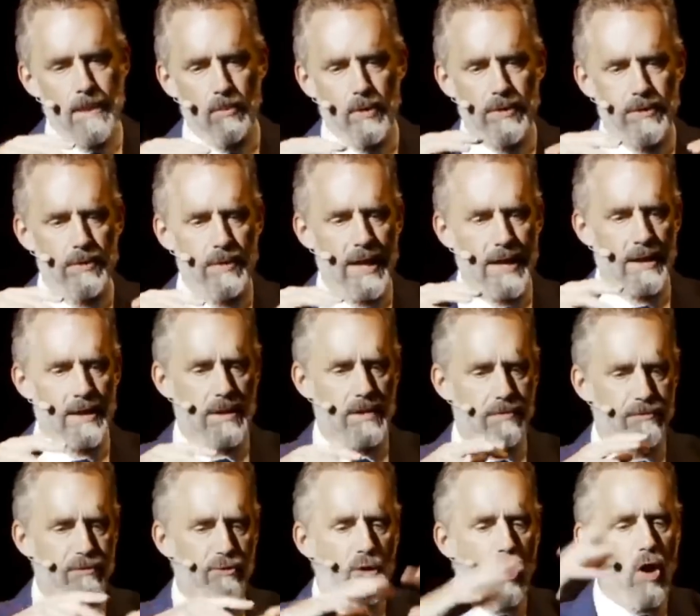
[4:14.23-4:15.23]
well, they're like the
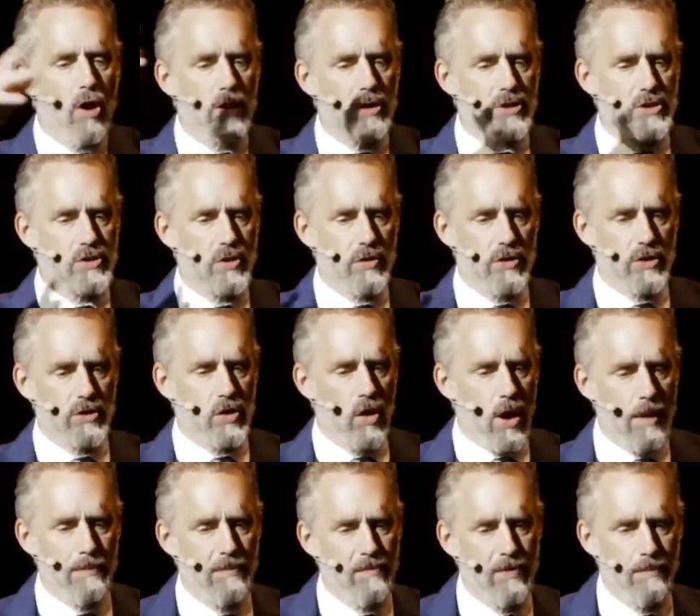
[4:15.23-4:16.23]
fronds on the
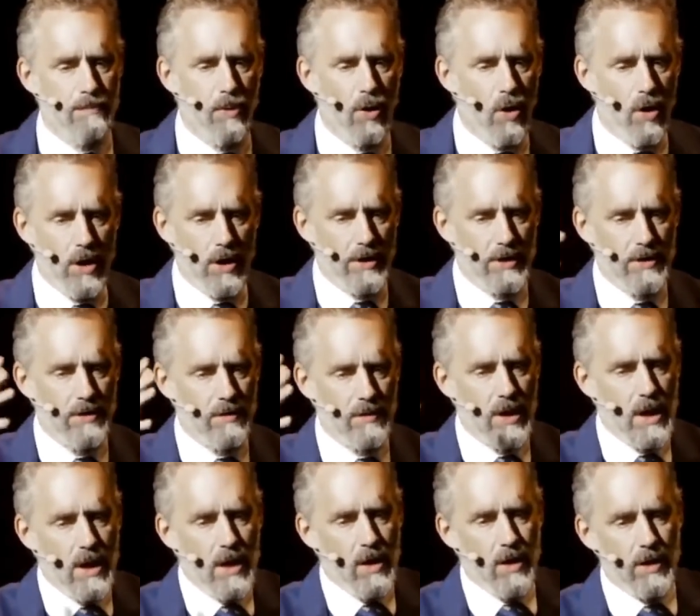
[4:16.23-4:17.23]
top of the pond
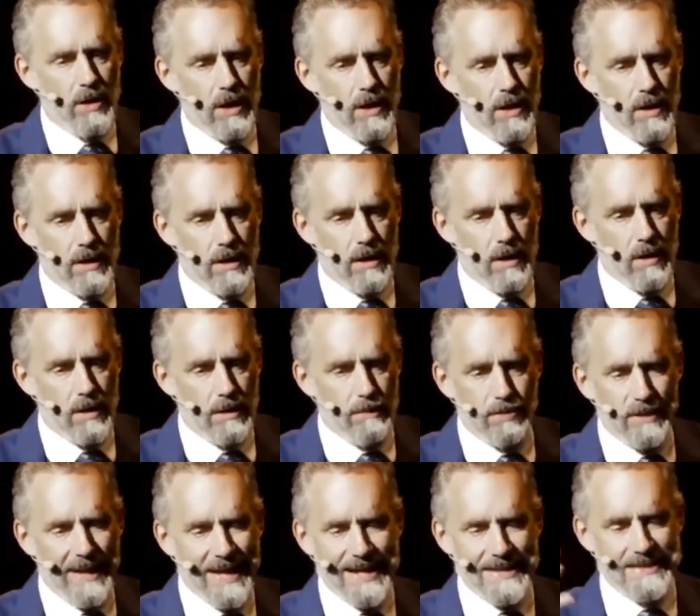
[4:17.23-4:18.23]
on a
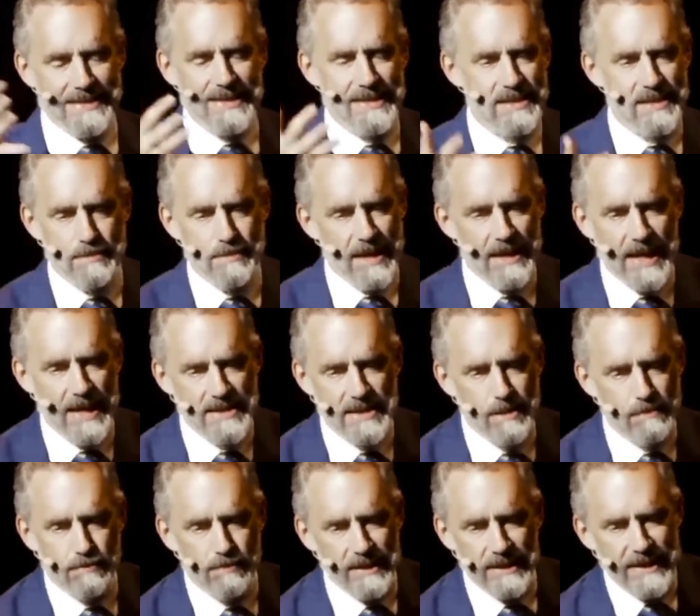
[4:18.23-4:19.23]
plant system that has
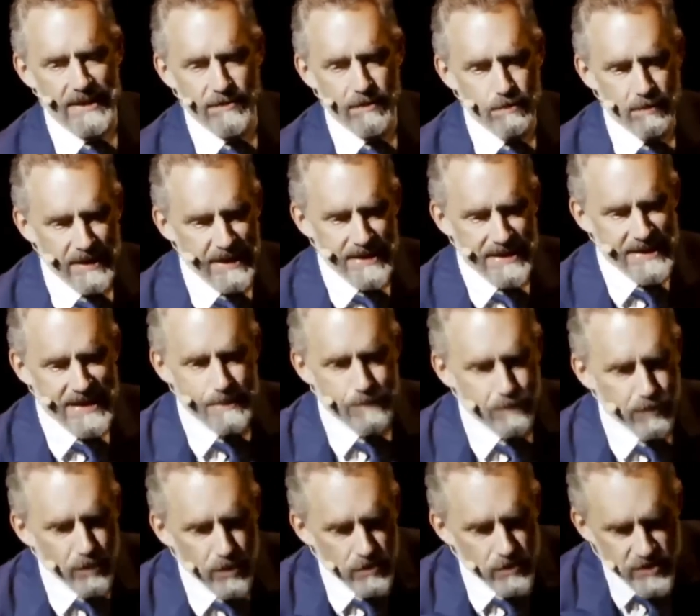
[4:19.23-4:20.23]
unbelievably
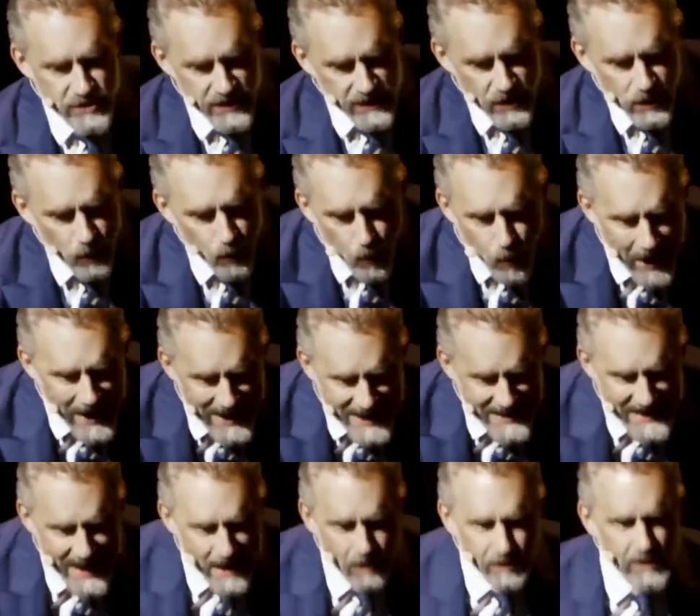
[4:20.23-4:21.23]
deep roots that go way
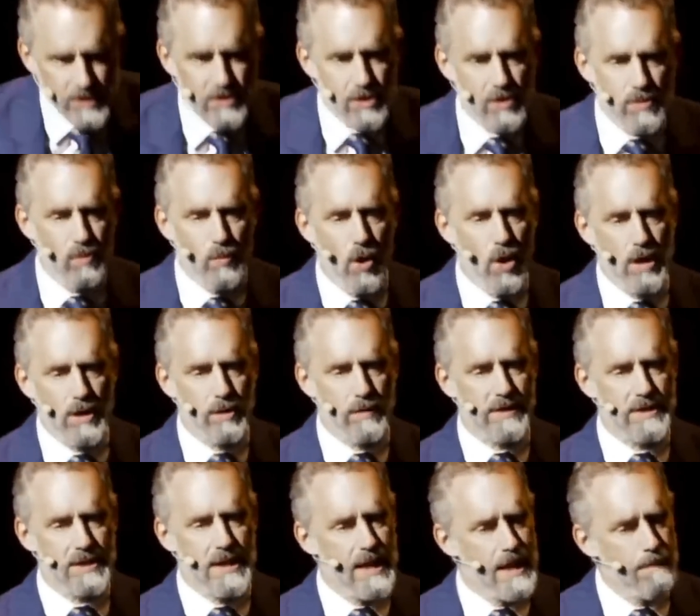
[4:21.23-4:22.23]
down into the
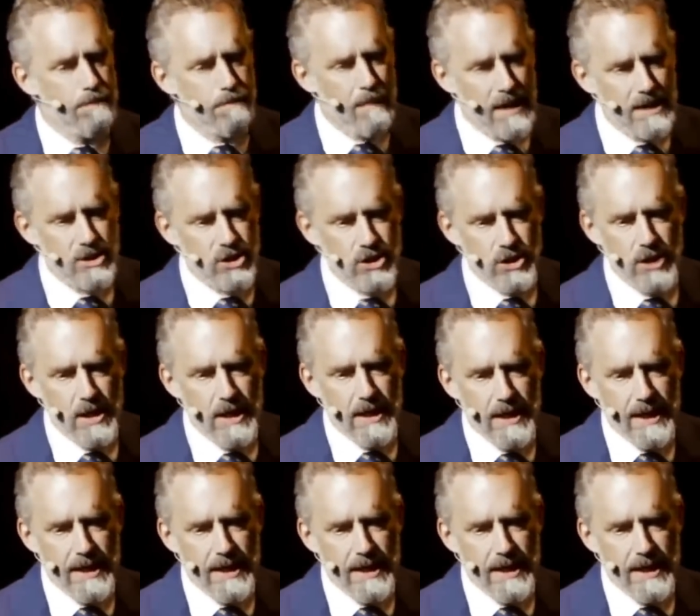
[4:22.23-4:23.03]
water. There's